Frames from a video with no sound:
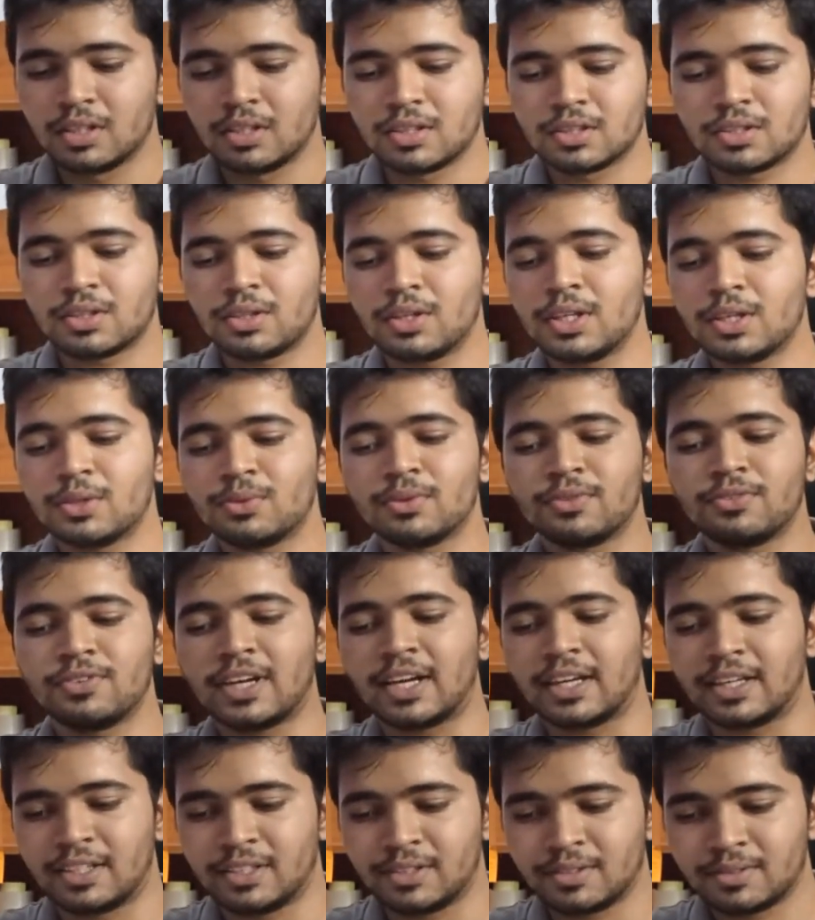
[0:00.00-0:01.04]
So,
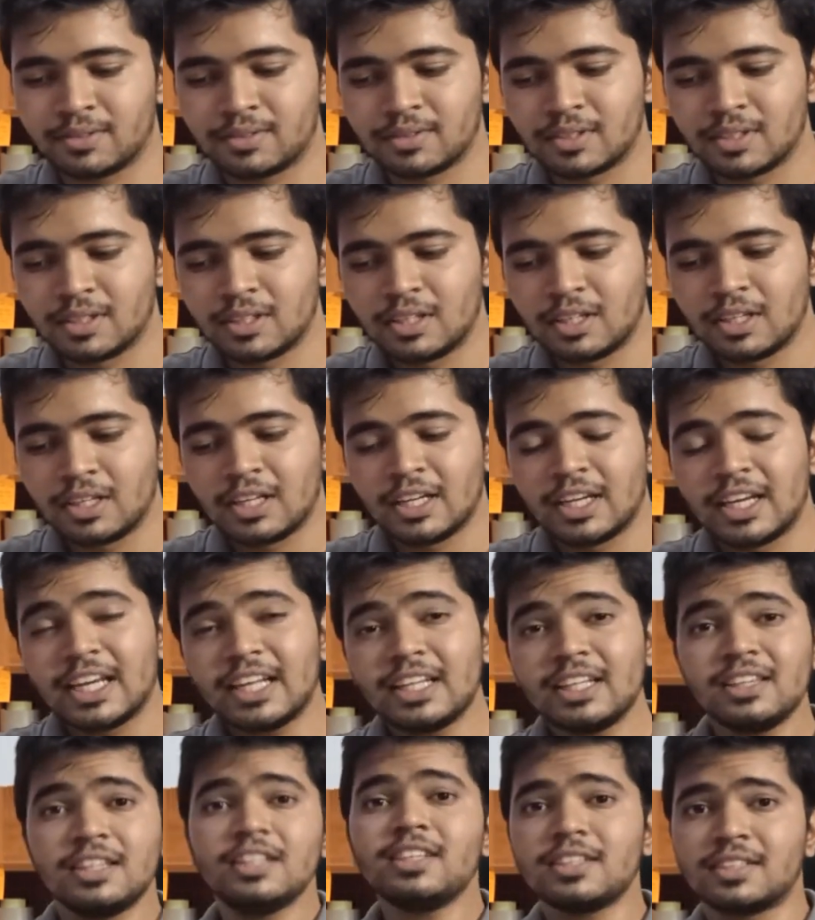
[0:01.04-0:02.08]
liquefactor.
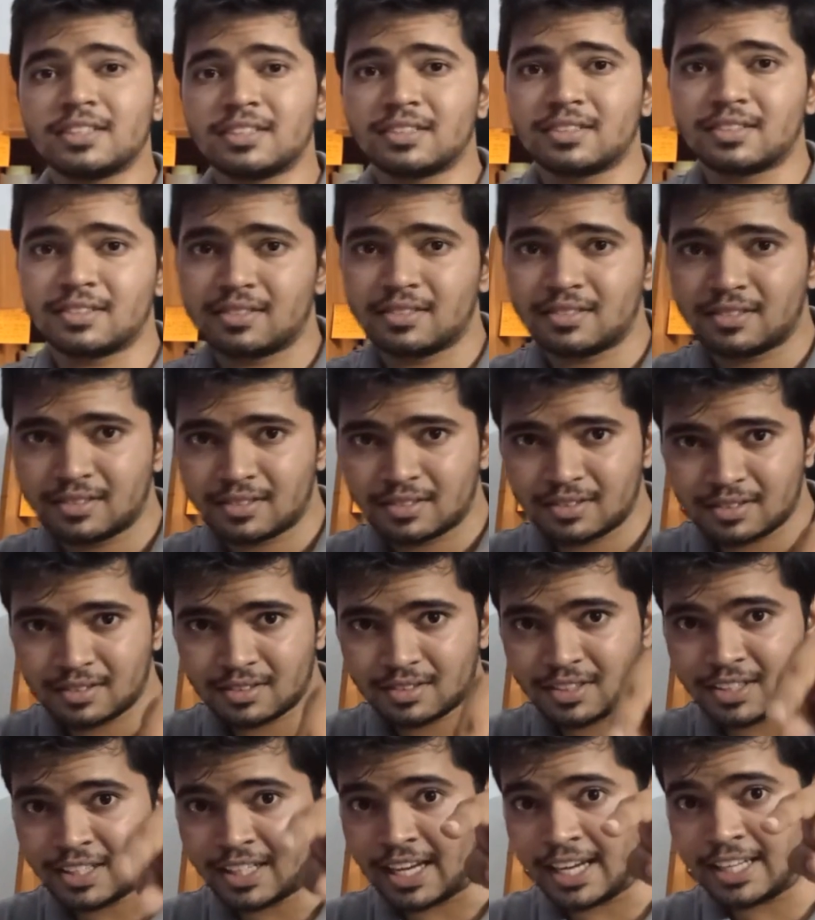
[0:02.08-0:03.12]
In this,
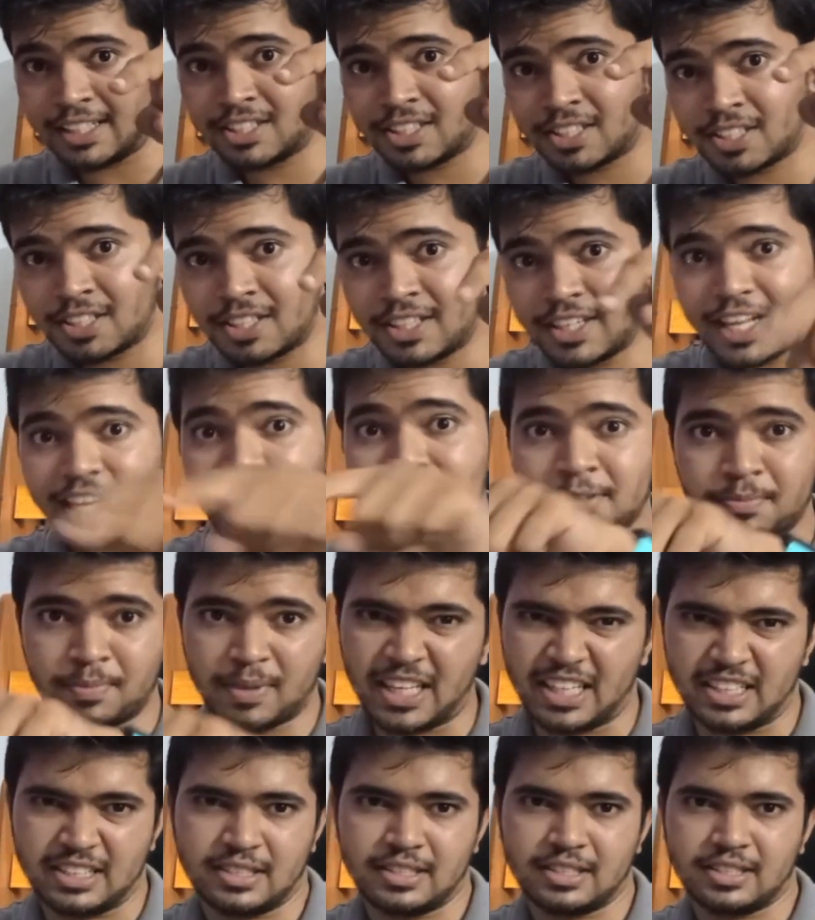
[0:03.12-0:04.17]
digestion takes
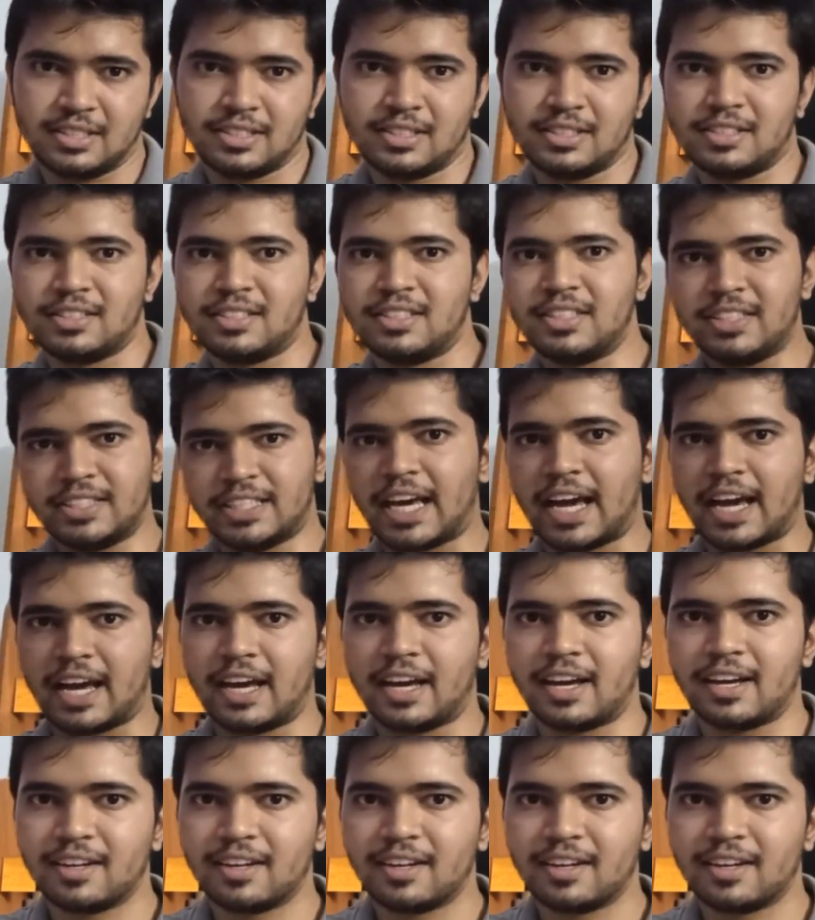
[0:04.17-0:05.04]
place. Yeah.